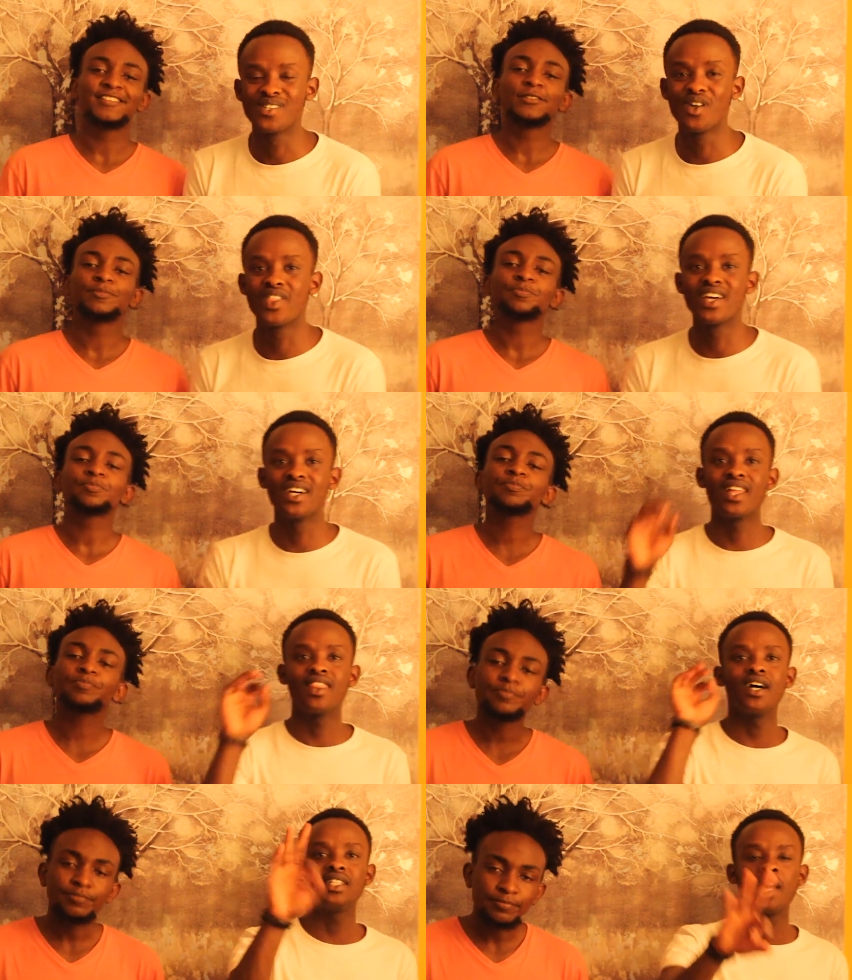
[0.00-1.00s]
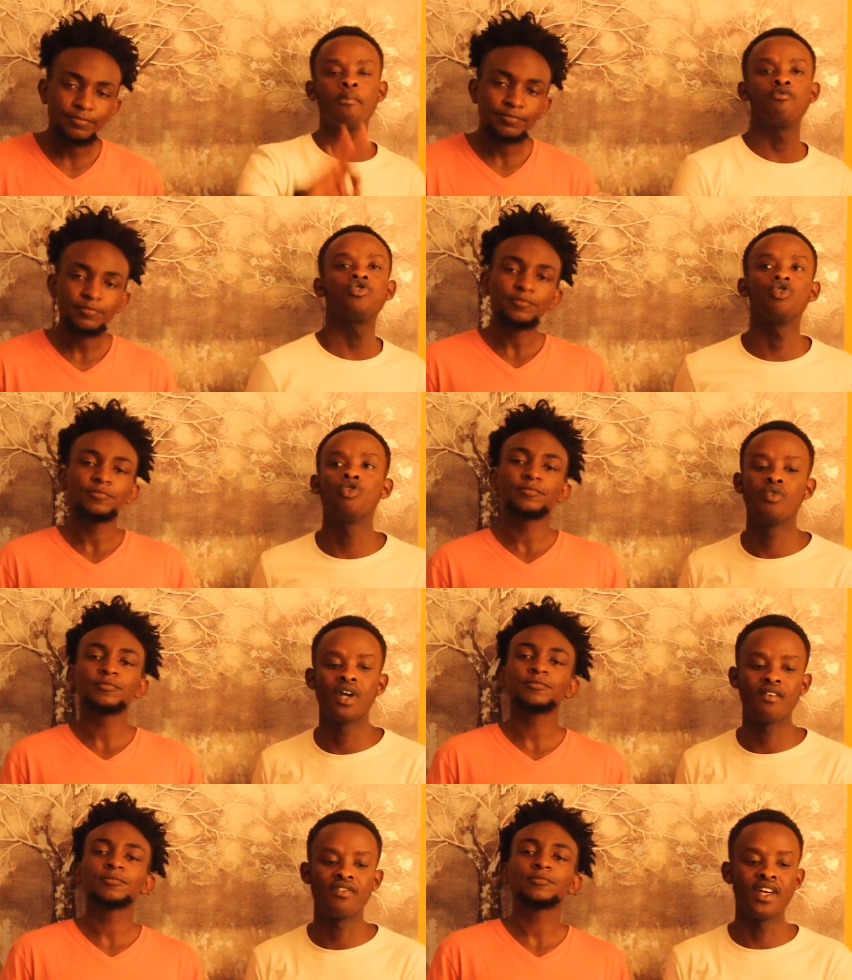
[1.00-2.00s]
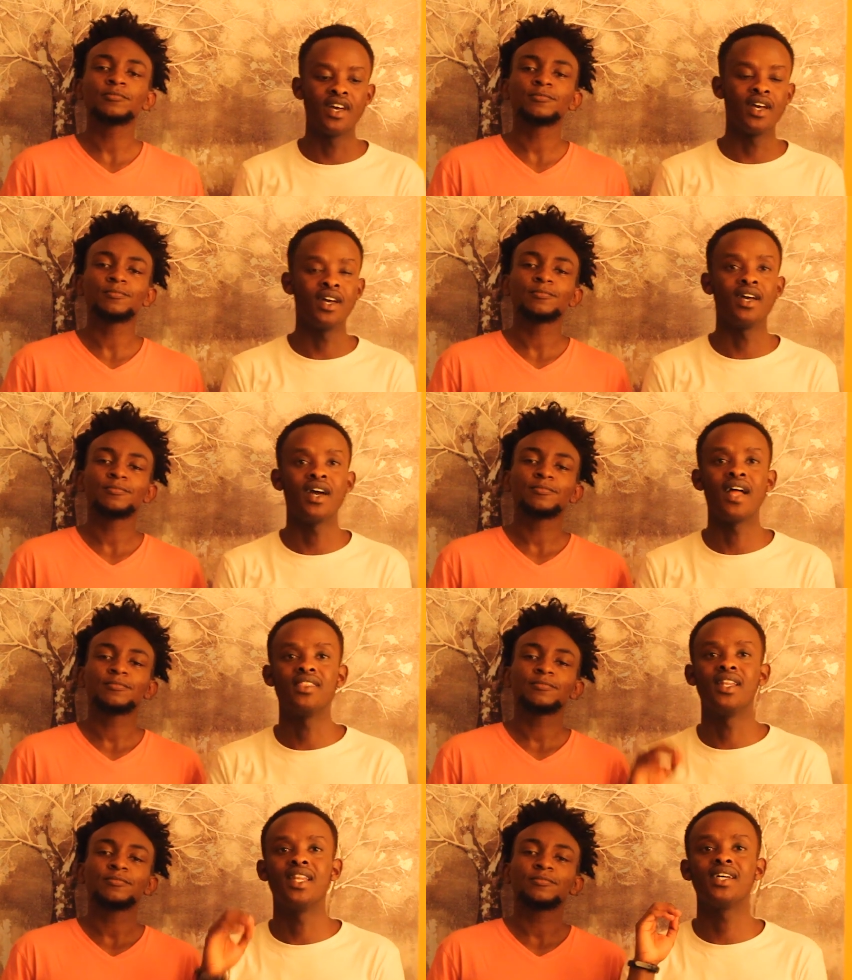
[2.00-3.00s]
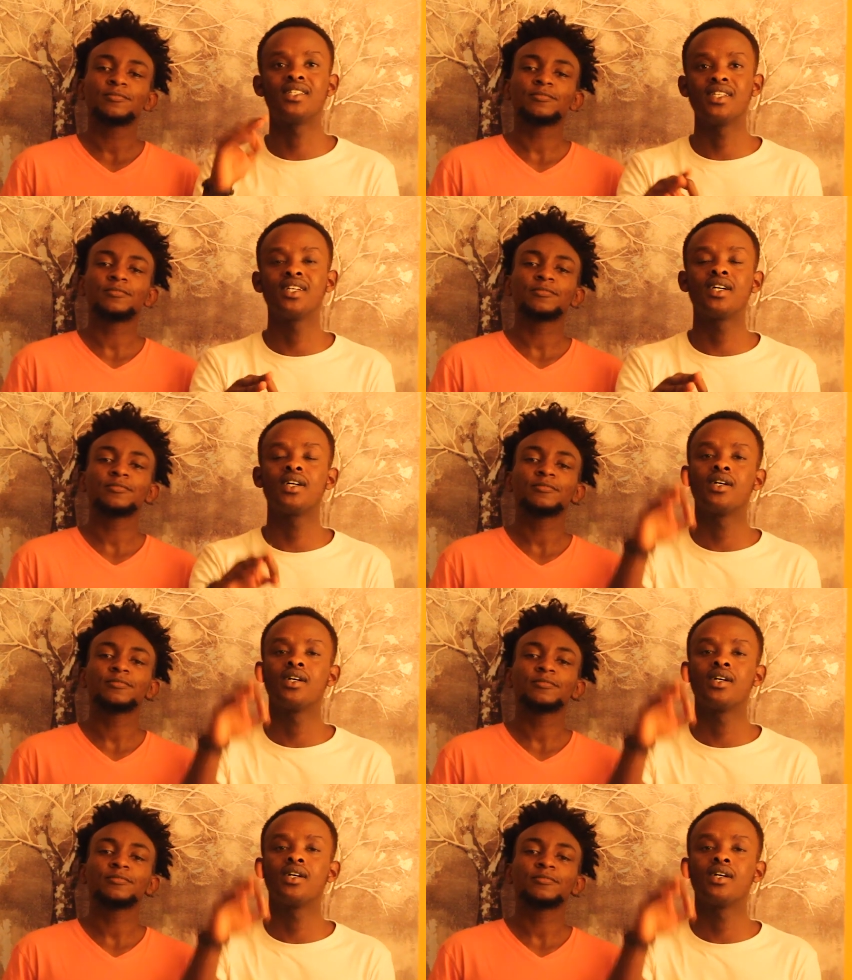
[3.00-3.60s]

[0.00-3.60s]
Speaker 1: so the that type of shoe we have the athletic